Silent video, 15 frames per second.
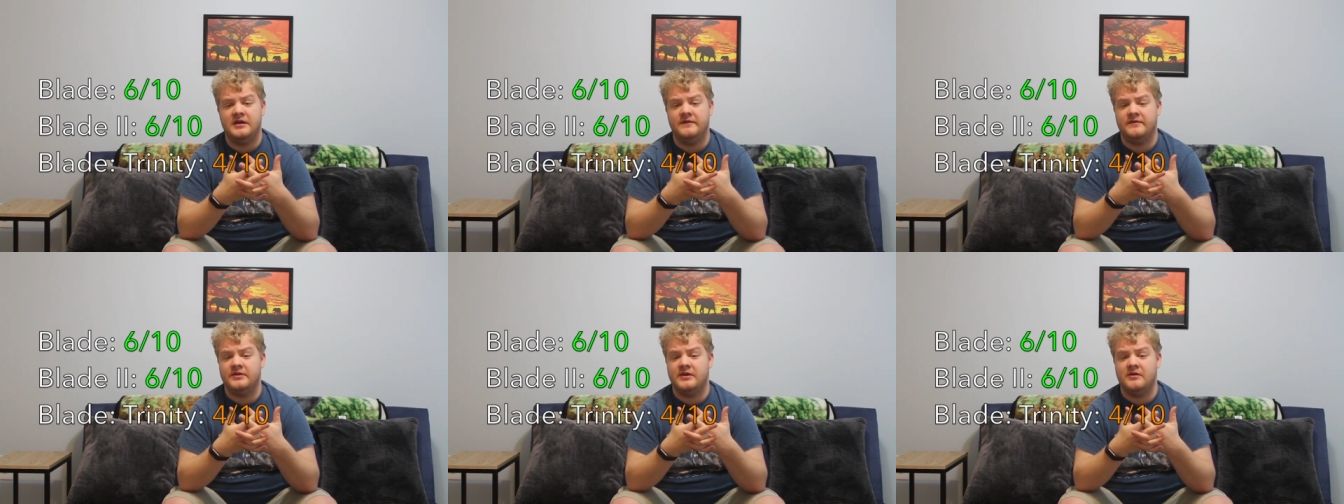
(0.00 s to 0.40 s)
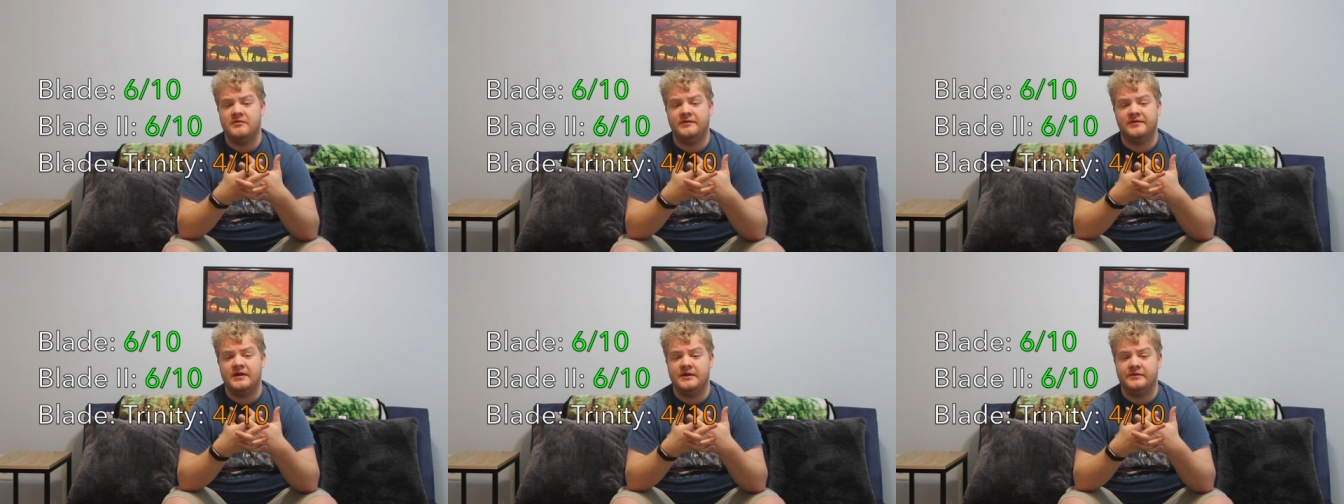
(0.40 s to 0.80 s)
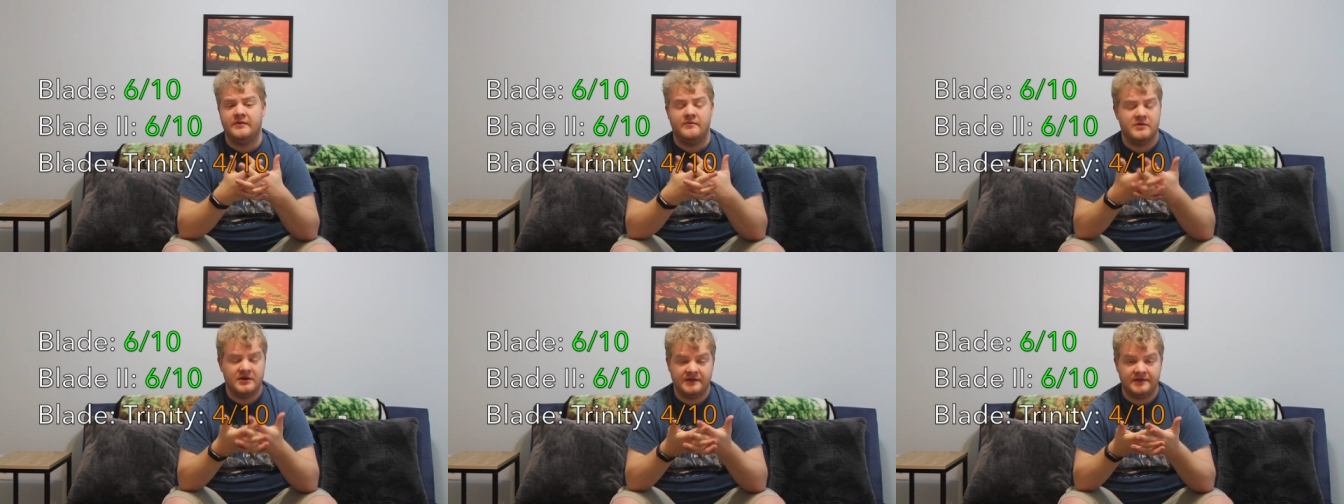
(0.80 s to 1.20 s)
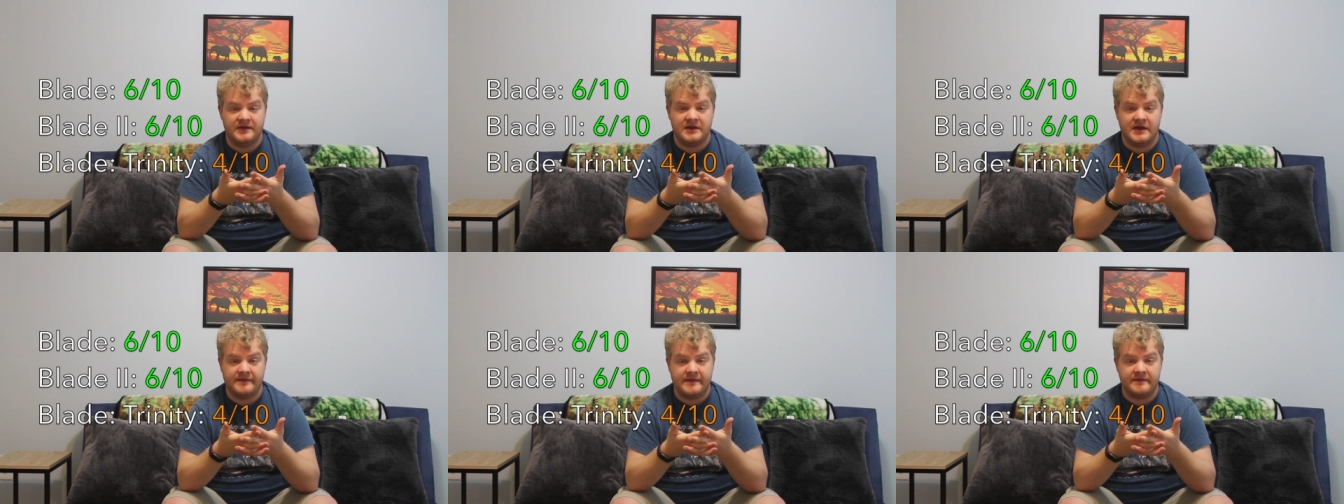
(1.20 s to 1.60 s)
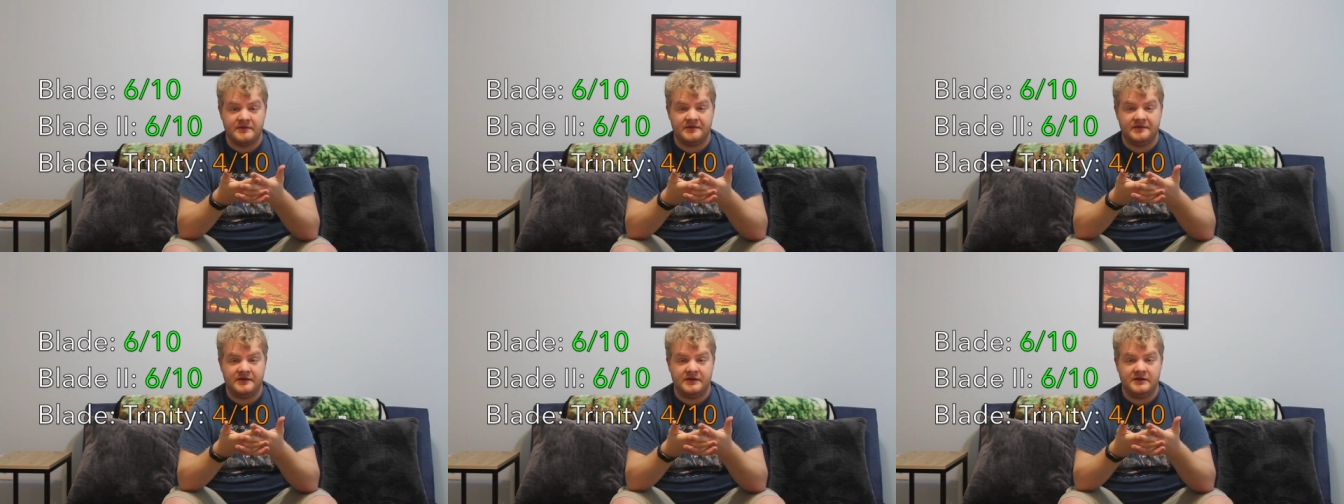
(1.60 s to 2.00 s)
even though it's not the worst thing I've ever
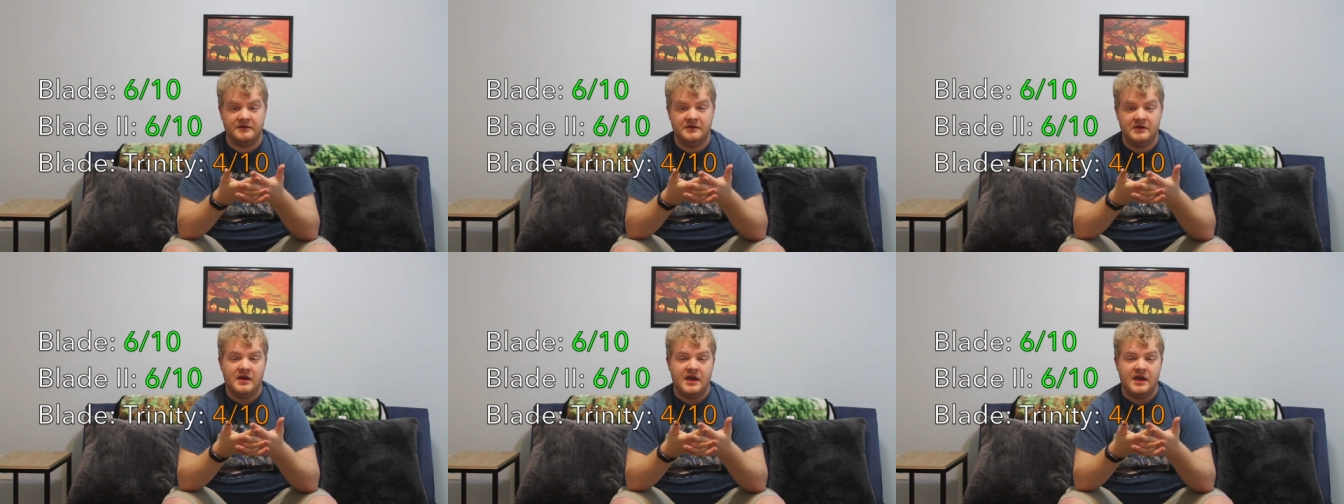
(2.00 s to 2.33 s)
seen.